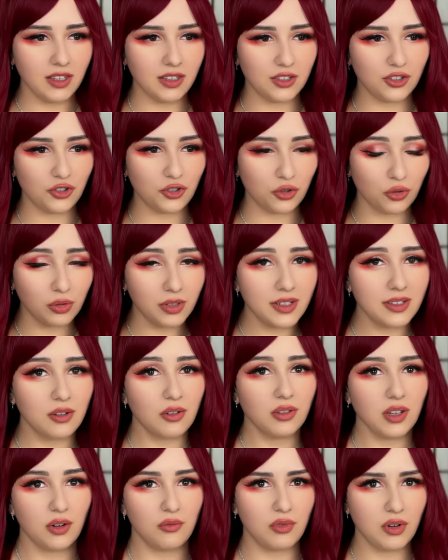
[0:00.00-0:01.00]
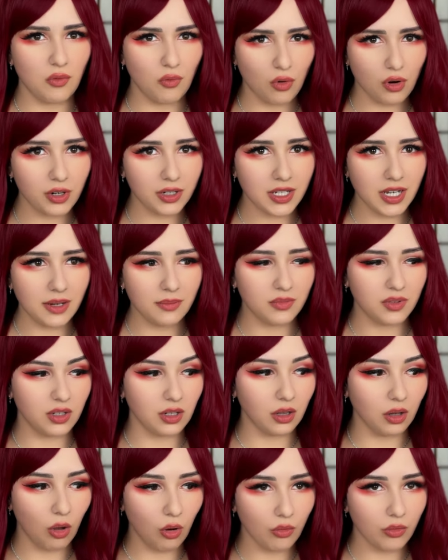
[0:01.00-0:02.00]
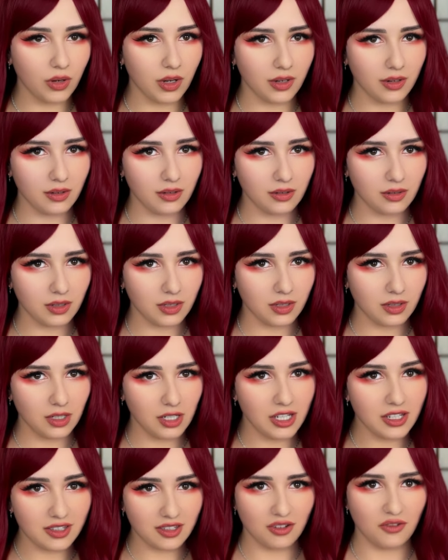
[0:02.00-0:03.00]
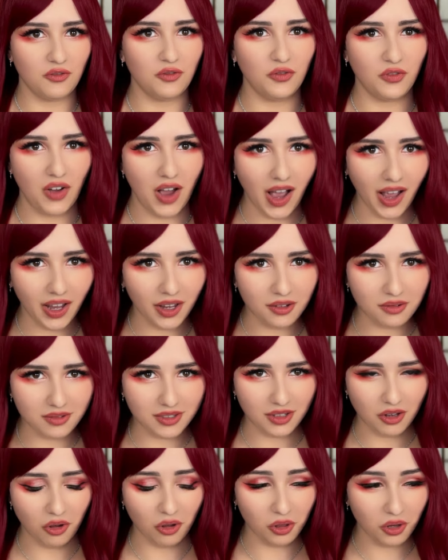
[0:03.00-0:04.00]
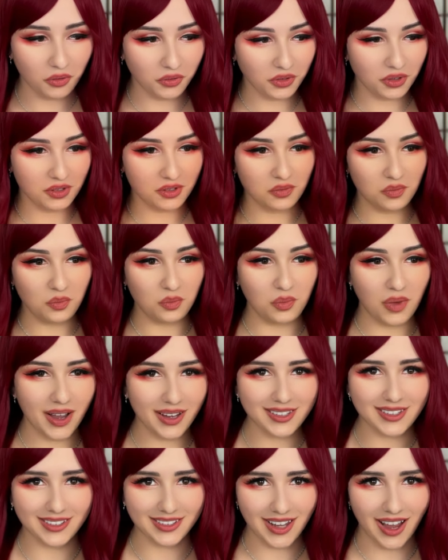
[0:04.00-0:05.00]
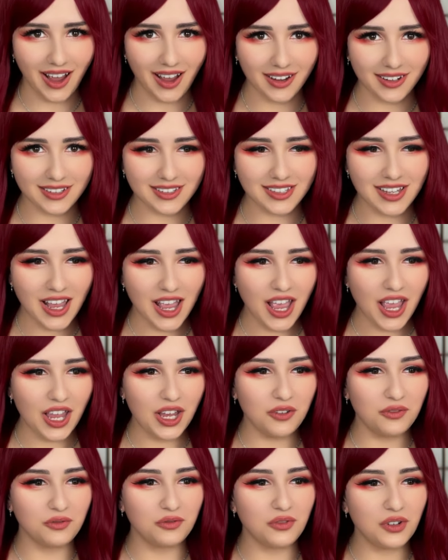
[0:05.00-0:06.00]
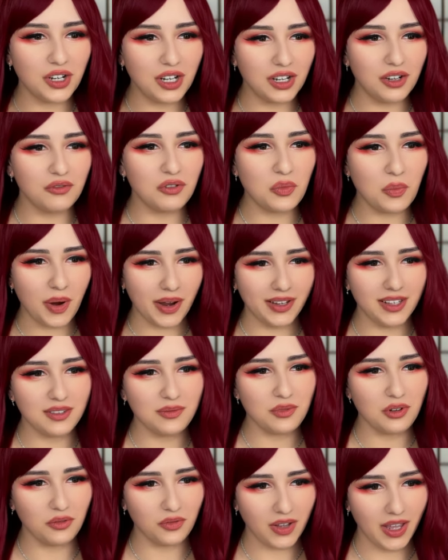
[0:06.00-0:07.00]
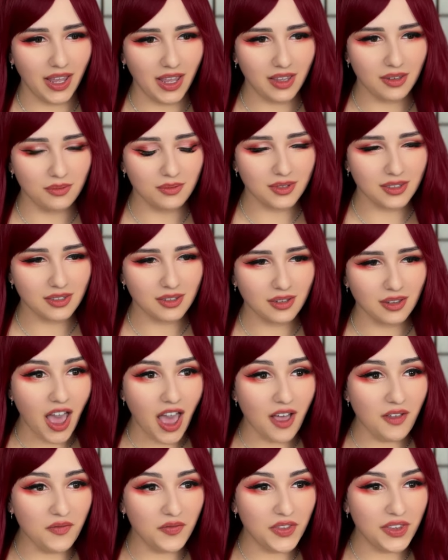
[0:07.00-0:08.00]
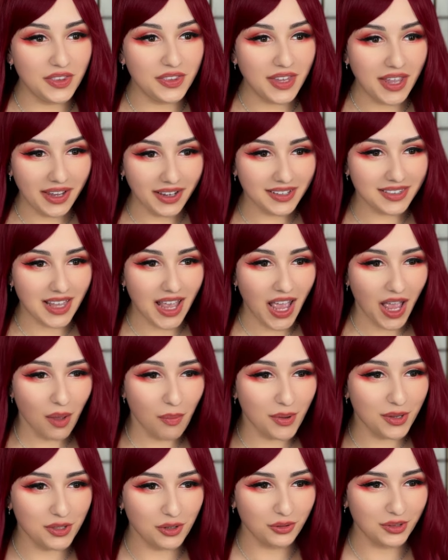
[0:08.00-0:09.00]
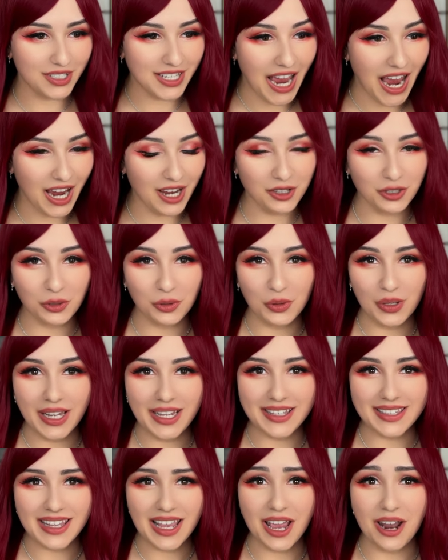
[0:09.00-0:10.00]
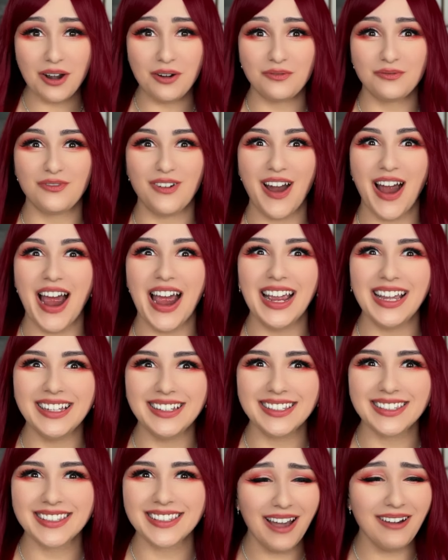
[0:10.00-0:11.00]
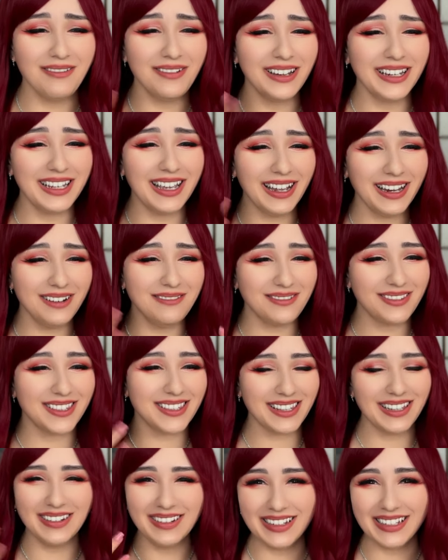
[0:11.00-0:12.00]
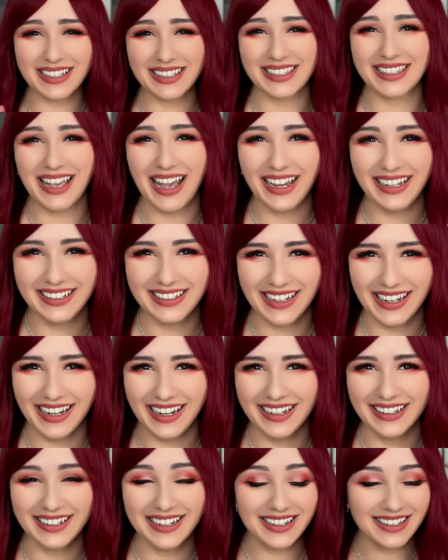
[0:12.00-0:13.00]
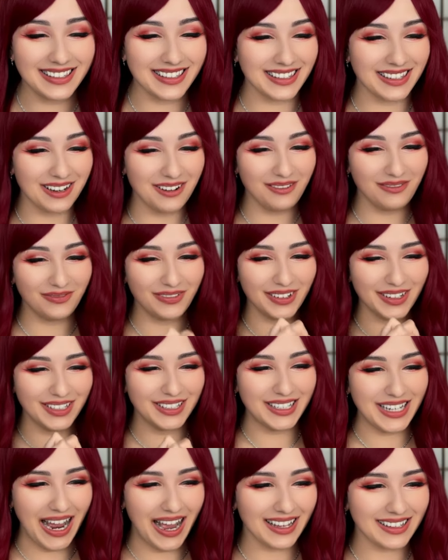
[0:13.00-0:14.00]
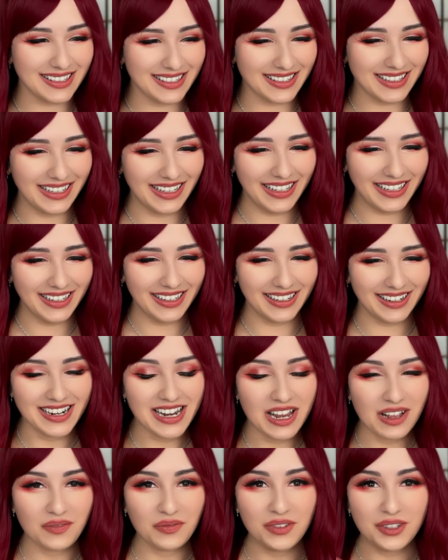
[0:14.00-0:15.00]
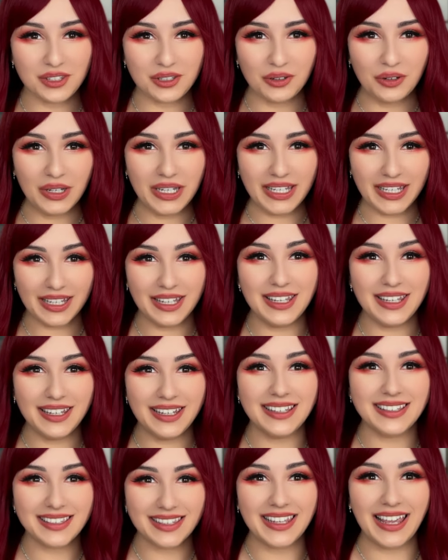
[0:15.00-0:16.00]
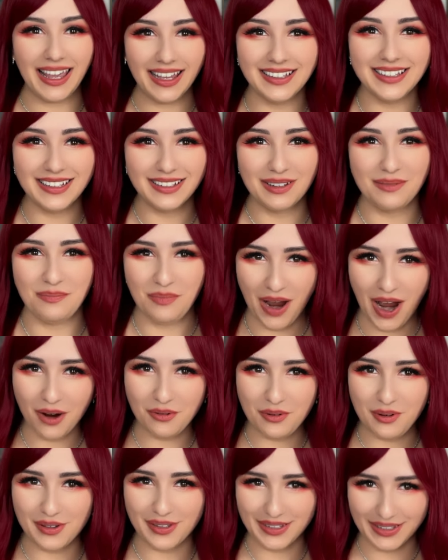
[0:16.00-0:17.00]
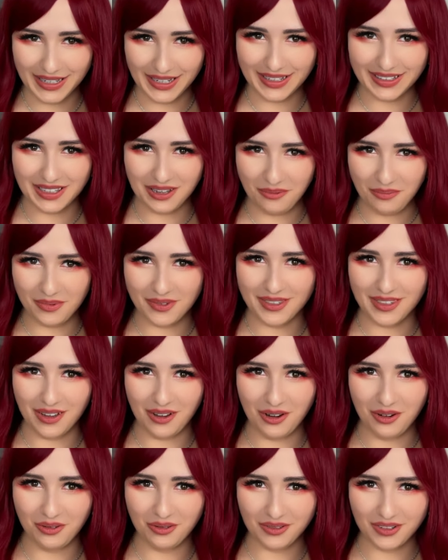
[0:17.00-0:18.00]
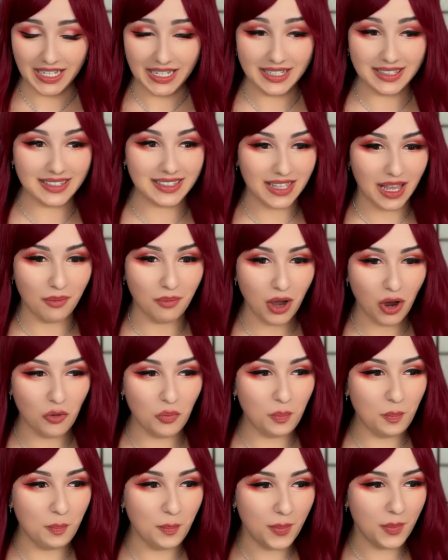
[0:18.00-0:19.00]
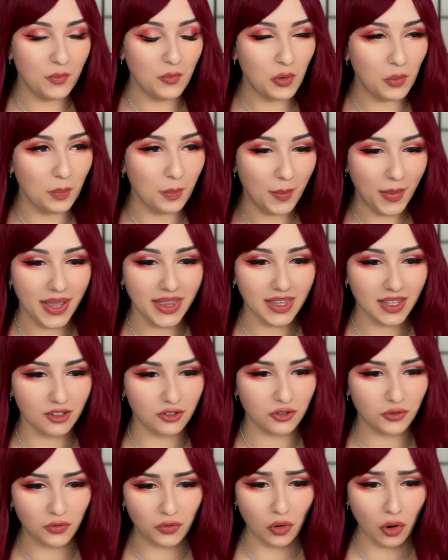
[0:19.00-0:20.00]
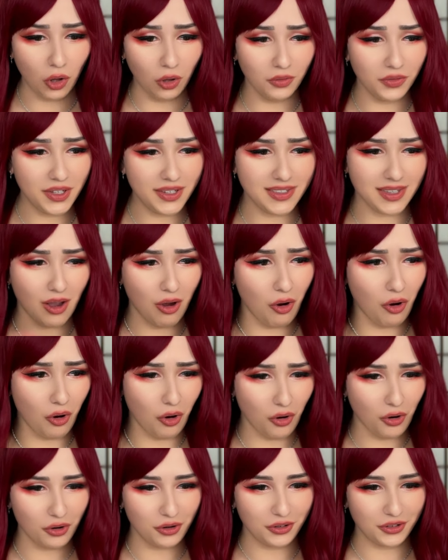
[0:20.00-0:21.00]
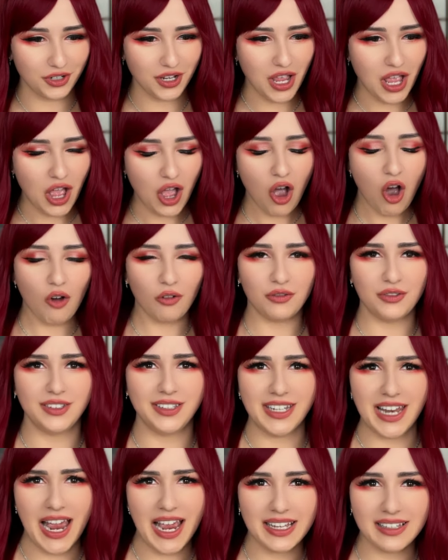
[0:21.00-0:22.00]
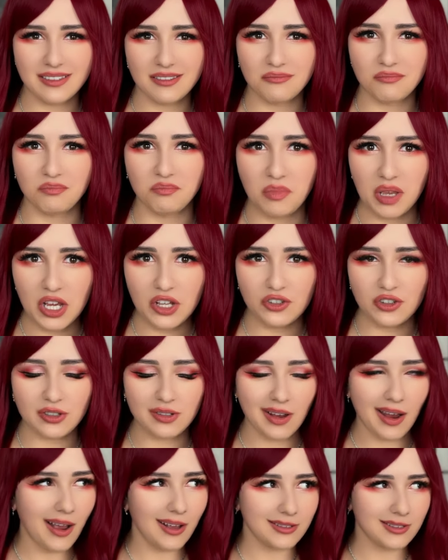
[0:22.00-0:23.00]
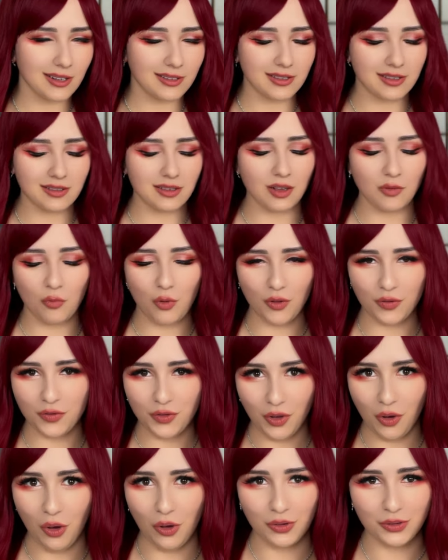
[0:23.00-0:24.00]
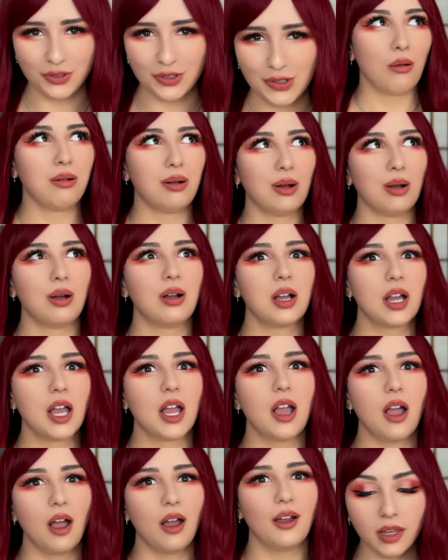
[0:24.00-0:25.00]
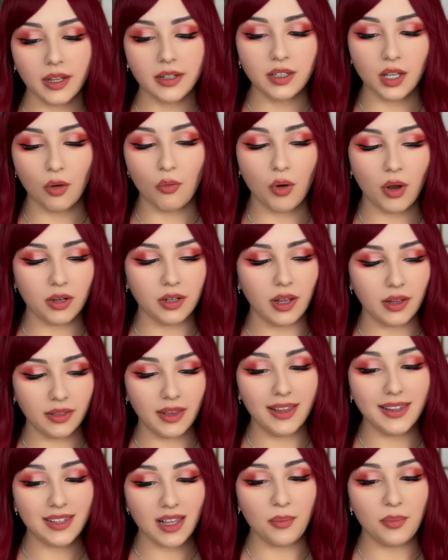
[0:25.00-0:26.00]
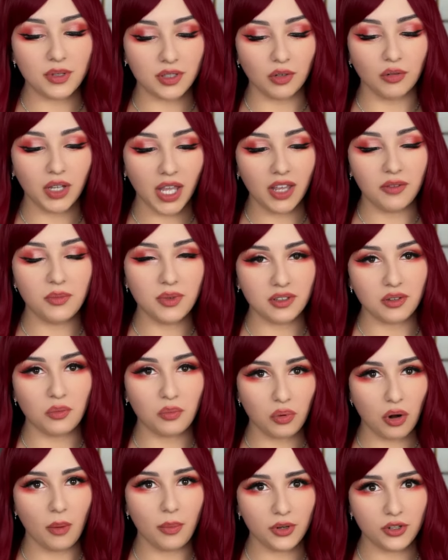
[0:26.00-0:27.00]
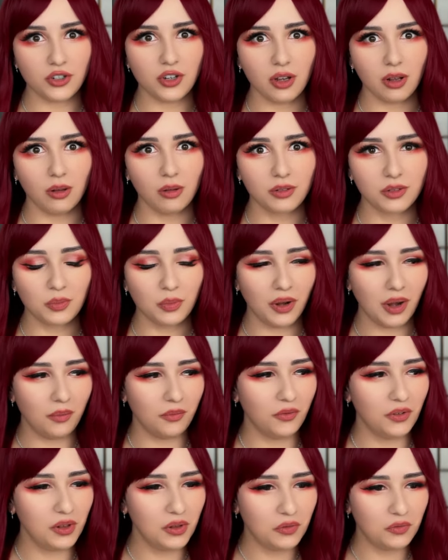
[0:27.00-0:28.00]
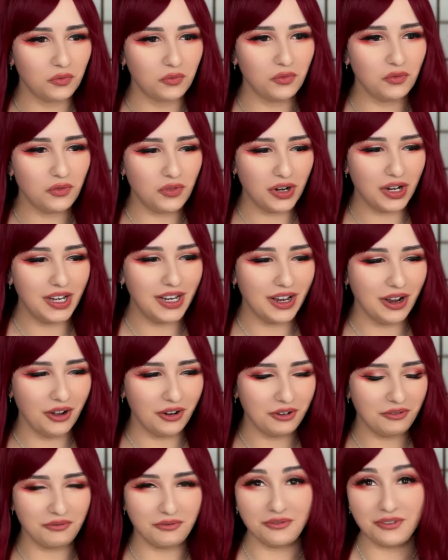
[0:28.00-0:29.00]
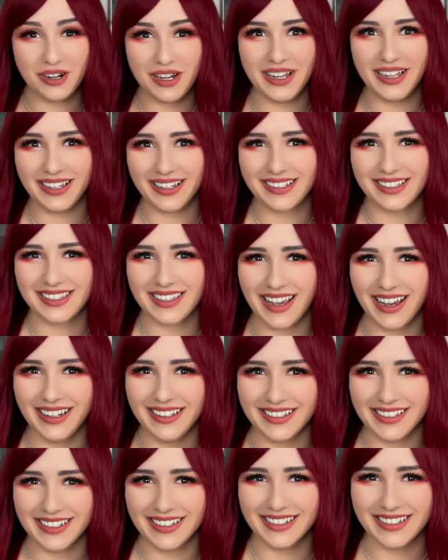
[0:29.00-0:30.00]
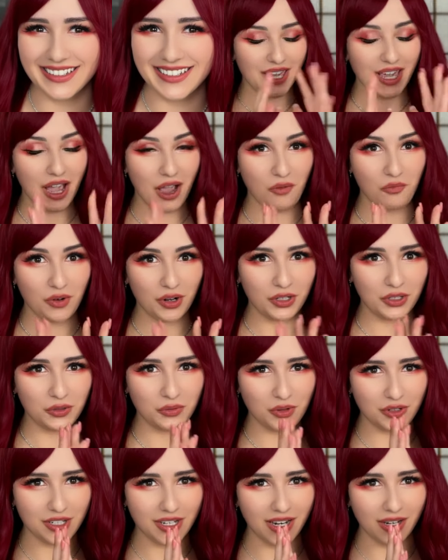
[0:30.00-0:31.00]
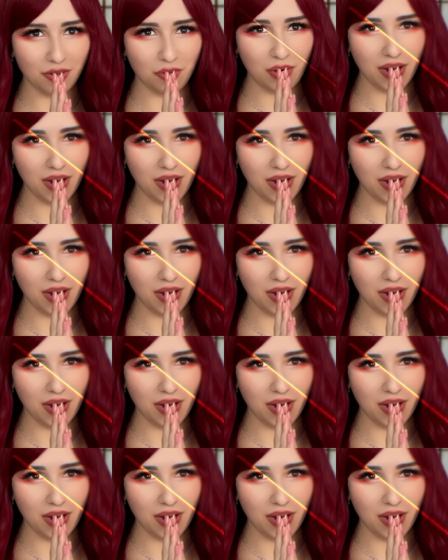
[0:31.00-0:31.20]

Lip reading: surely is going to reward him the longer he survives all of these mass attacks. It really reminds me of games. And the next episode title is Arise. Oh my God, I'm so excited. It's so fantastic. So he's getting the powers next episode. He somehow will manage through all this horde of knights and mages, assassins and whatnot. Like, this episode gave me some proper chills, but I'm feeling really hot and really excited. Can't wait to watch another